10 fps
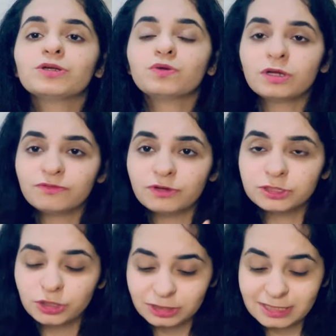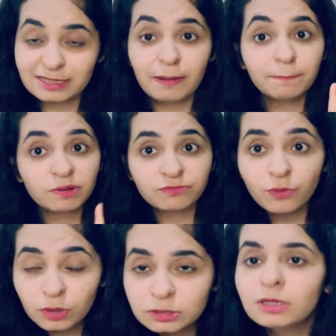to defer your exam
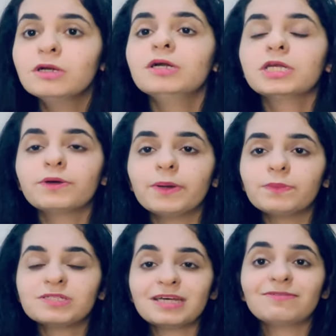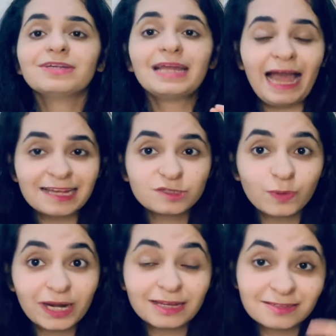before November 7th as
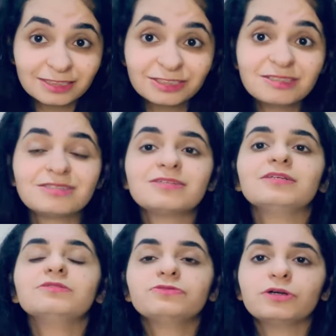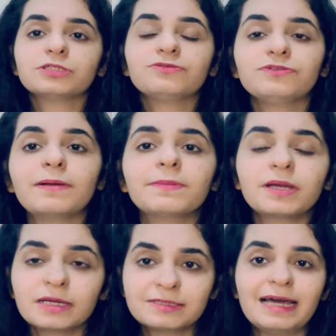well as register for the Feb
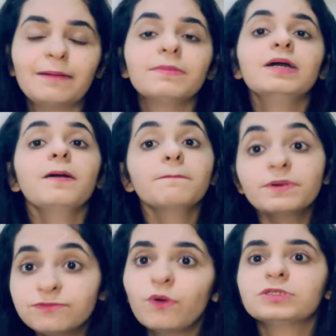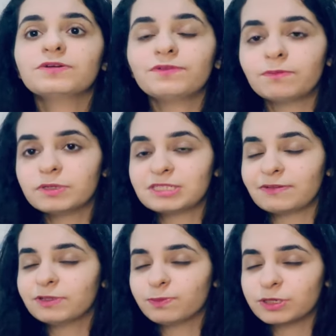exam before November
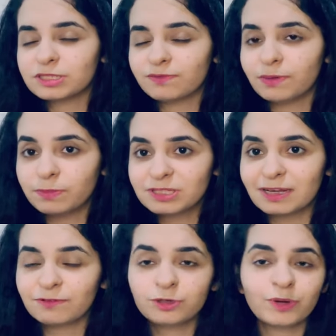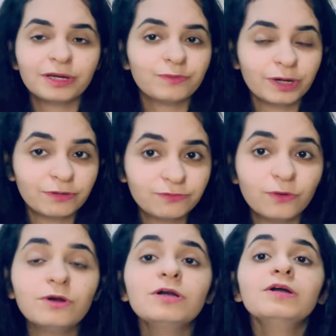7th because November 7, 2024,